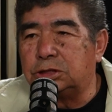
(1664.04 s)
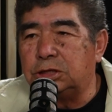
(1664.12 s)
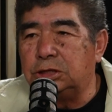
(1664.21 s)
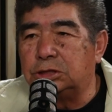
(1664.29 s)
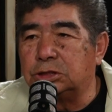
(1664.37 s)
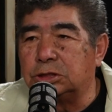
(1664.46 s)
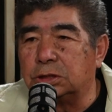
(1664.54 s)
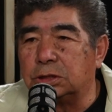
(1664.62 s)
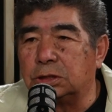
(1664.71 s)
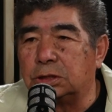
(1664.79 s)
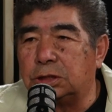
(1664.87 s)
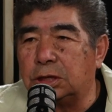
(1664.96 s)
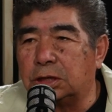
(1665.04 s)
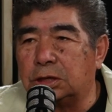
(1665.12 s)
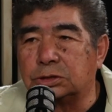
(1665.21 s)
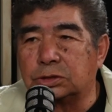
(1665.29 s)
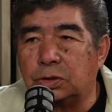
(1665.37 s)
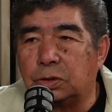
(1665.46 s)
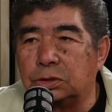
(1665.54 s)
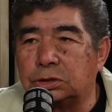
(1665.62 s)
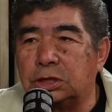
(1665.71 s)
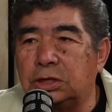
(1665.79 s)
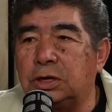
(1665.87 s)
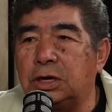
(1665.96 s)
teaching, uh, take his
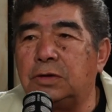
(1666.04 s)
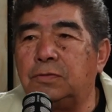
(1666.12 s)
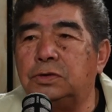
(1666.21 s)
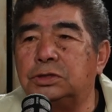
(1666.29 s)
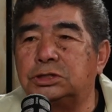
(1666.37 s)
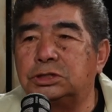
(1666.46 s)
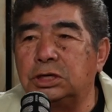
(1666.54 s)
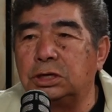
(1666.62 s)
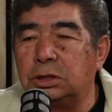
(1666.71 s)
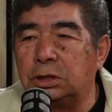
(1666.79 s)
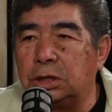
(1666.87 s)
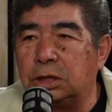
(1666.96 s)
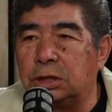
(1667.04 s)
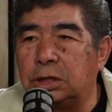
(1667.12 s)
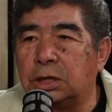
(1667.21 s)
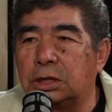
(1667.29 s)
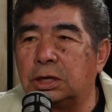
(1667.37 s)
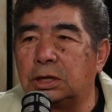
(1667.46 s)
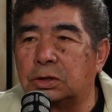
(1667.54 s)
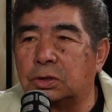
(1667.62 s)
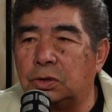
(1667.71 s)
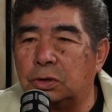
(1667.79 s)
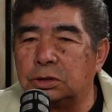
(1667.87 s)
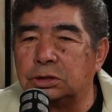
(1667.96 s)
cross every single day, take that
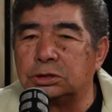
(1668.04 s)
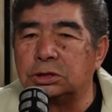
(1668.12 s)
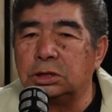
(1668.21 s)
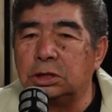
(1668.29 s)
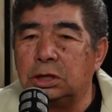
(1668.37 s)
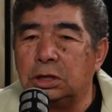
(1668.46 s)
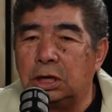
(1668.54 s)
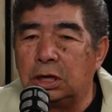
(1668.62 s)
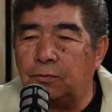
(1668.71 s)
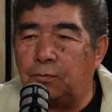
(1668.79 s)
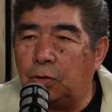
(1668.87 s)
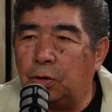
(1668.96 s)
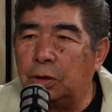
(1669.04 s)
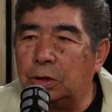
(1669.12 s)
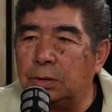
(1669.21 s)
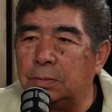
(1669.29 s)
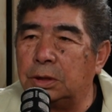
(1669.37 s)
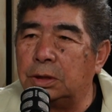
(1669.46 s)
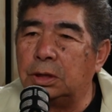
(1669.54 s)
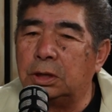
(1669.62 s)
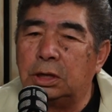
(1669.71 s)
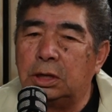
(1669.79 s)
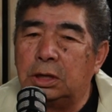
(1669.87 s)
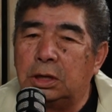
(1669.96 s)
cross and follow him and,
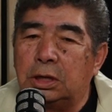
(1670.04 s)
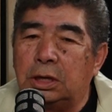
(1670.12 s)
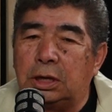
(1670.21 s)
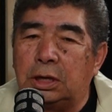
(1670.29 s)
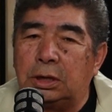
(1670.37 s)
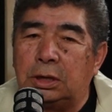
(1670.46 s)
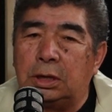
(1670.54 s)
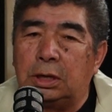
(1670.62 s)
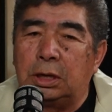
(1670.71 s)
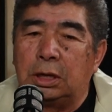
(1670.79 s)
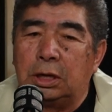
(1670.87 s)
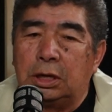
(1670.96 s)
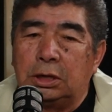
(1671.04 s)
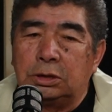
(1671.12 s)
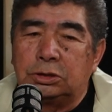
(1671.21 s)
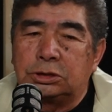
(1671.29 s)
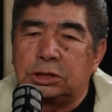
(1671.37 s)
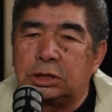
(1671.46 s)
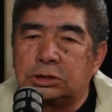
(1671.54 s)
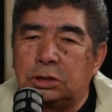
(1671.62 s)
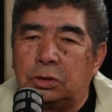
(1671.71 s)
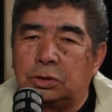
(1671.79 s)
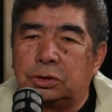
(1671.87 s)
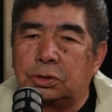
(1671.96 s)
and uh, just ask the
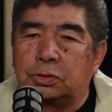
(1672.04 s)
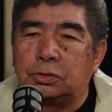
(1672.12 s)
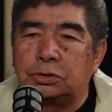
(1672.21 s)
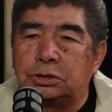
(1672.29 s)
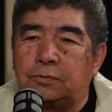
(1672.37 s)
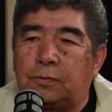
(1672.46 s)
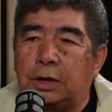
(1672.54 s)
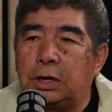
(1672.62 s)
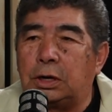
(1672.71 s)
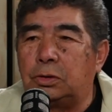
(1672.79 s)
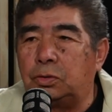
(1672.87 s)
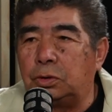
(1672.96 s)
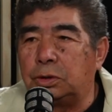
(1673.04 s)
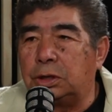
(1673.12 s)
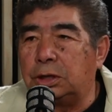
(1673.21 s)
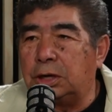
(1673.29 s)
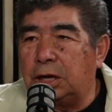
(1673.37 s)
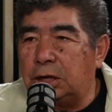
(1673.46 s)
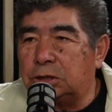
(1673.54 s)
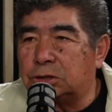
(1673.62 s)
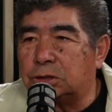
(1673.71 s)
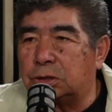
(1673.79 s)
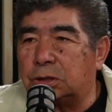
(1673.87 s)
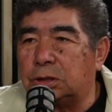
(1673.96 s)
Lord to crucify our old
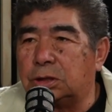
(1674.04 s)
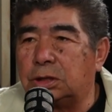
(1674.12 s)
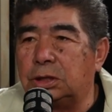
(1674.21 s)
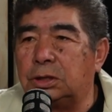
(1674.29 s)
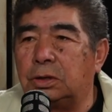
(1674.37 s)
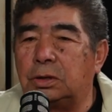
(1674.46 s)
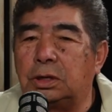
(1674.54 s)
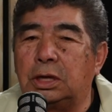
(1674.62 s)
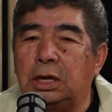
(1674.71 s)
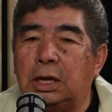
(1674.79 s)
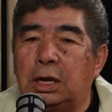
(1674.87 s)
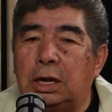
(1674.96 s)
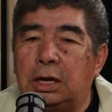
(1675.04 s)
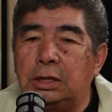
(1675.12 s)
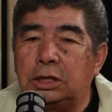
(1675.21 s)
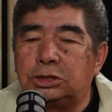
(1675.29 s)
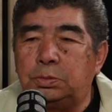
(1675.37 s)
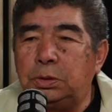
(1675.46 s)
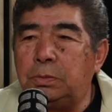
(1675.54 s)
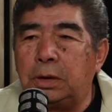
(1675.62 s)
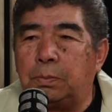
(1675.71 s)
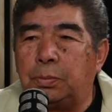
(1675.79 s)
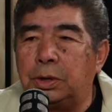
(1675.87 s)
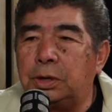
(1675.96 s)
nature, you know. And that's been my
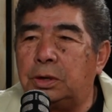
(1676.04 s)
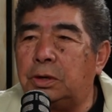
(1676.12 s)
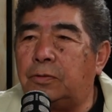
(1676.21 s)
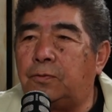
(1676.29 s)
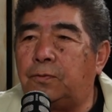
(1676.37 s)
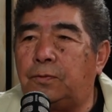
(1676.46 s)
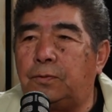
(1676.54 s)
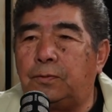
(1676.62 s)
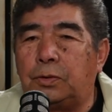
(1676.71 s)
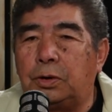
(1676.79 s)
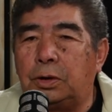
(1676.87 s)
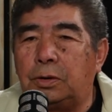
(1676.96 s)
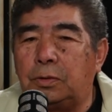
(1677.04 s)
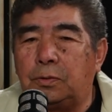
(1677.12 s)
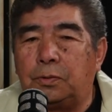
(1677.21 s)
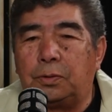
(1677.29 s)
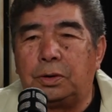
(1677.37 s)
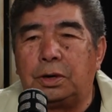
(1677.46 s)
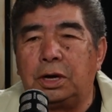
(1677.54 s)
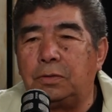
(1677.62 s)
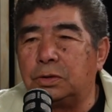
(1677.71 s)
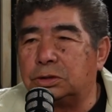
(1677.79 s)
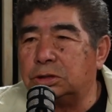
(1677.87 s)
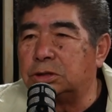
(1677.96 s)
prayer for for
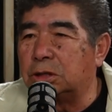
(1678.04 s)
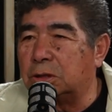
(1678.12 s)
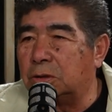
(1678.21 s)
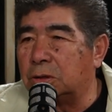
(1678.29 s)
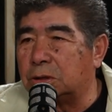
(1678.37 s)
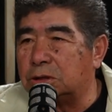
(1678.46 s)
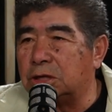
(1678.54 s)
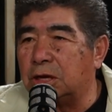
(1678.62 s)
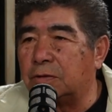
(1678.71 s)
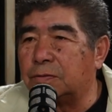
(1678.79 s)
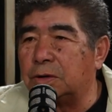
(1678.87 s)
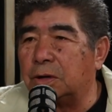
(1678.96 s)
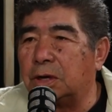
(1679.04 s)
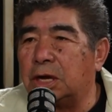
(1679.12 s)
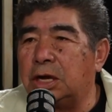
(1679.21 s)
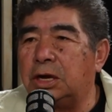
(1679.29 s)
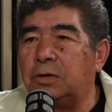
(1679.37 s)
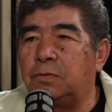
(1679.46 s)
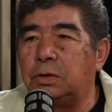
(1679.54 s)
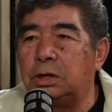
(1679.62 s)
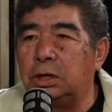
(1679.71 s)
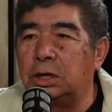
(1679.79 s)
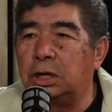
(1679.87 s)
ever since I got saved. You know, every day